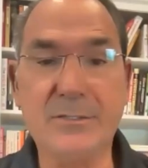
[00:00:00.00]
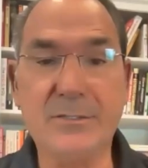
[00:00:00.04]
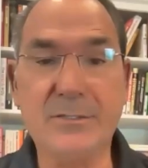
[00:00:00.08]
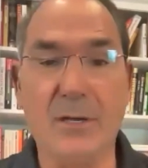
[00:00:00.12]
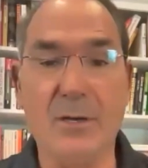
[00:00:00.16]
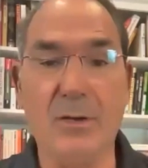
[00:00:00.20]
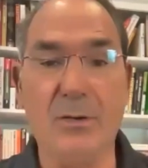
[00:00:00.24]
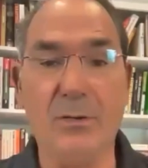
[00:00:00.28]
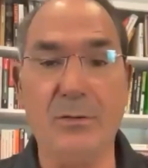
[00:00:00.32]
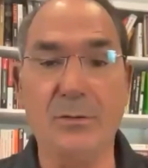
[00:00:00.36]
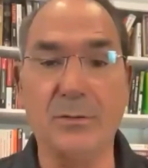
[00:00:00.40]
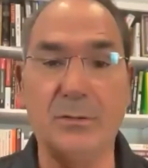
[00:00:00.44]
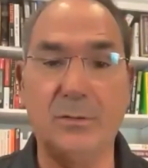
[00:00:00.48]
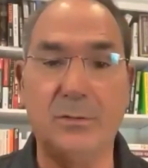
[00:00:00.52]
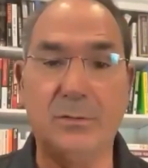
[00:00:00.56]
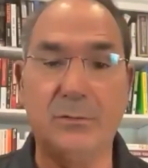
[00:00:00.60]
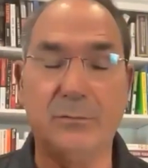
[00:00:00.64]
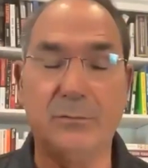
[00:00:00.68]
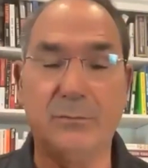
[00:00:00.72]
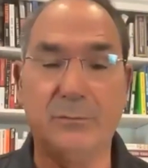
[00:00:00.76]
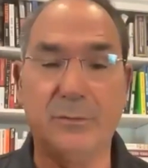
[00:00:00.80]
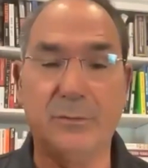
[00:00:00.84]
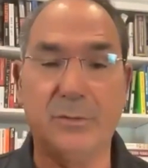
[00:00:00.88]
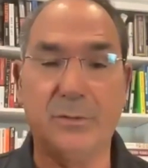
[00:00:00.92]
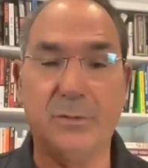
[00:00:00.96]
so
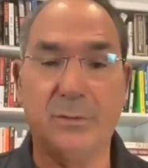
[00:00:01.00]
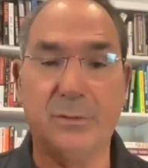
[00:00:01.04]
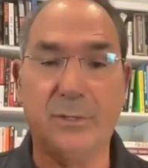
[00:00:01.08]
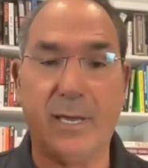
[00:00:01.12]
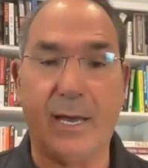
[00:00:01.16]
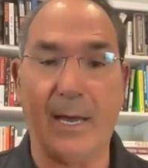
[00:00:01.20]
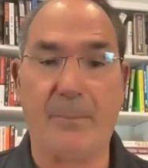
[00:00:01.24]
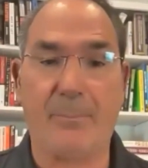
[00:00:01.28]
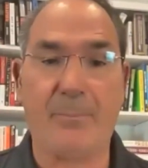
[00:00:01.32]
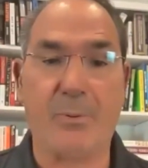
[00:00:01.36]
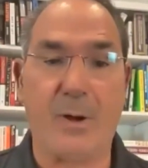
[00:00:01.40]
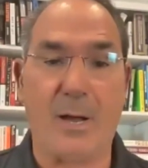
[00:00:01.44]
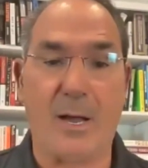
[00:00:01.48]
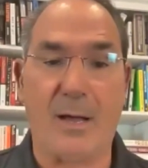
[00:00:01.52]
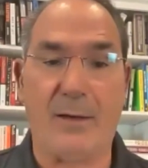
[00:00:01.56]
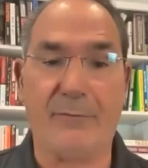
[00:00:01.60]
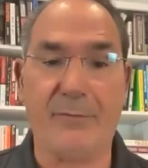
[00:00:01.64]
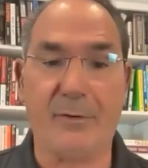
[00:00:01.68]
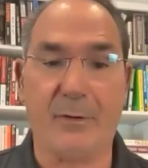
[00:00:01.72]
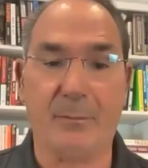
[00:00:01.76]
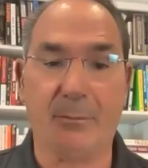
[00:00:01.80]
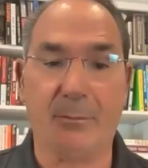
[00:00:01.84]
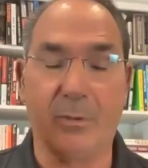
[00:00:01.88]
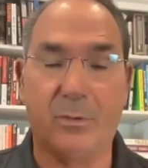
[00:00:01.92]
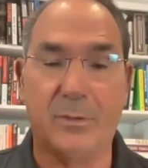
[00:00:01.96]
you got
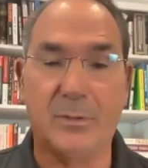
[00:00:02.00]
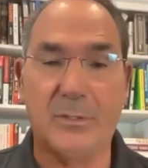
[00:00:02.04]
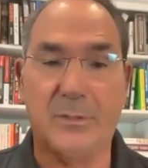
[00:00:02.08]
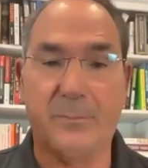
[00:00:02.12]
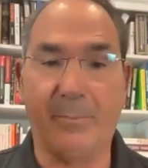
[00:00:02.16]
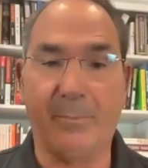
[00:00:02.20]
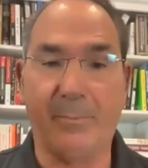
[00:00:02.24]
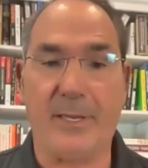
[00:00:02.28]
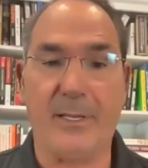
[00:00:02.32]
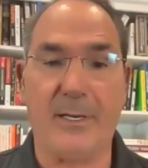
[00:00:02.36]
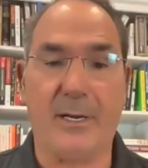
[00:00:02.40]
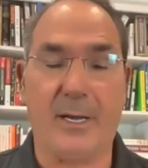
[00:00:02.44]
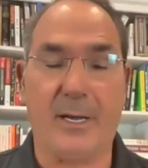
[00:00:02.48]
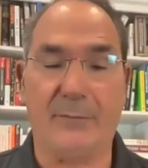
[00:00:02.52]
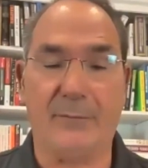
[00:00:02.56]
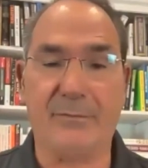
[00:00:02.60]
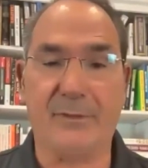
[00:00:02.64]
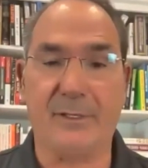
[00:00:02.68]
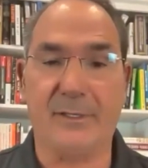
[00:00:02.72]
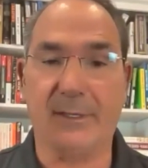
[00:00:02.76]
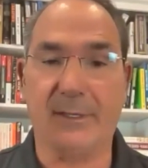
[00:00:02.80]
profitable, you paid off the